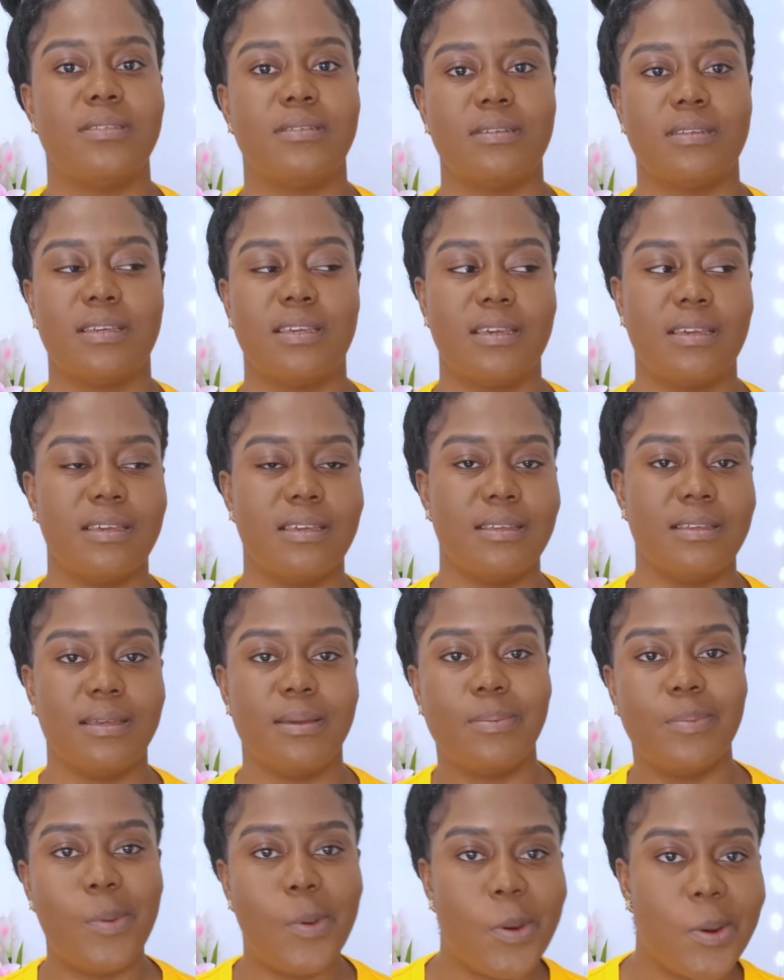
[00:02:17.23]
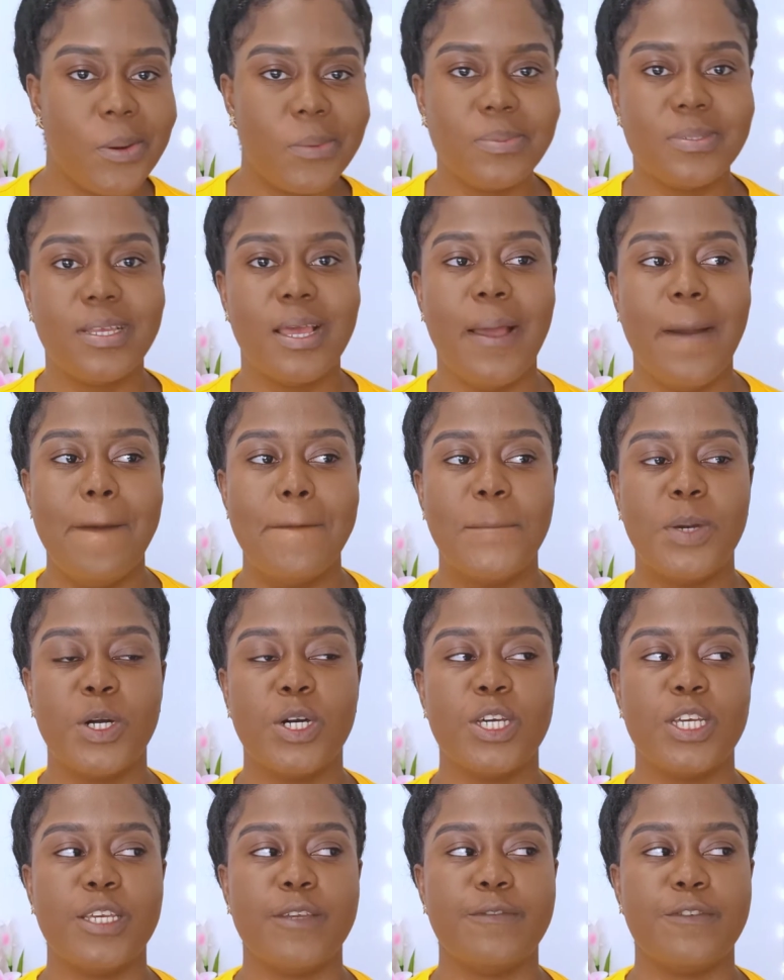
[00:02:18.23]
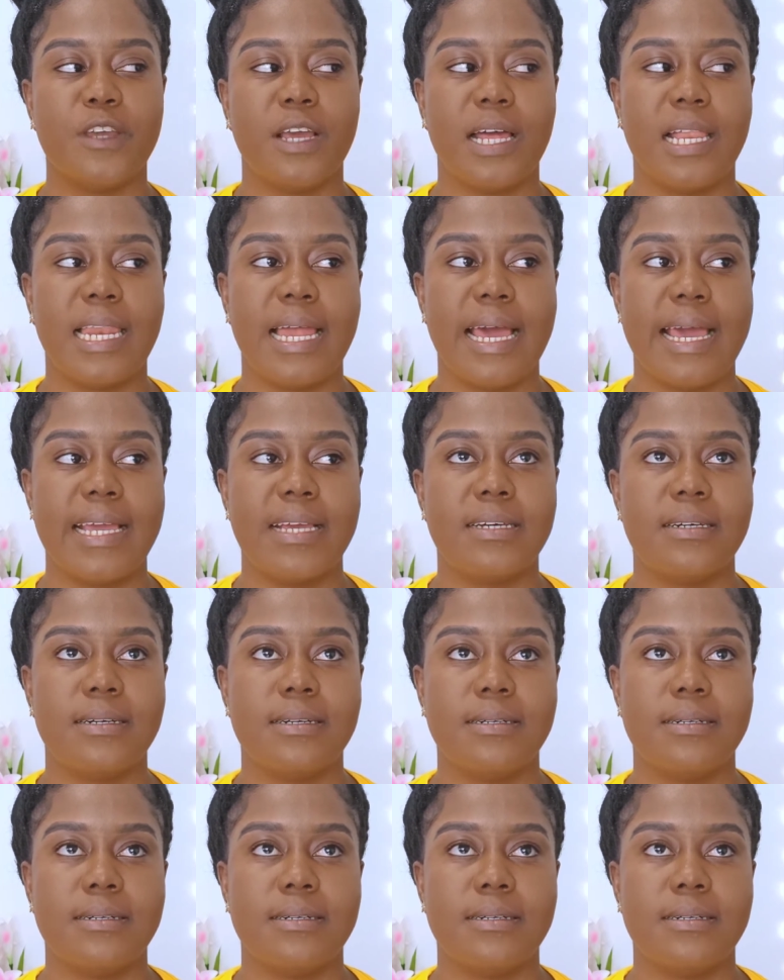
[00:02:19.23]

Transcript: Okay, it pops. But if you are like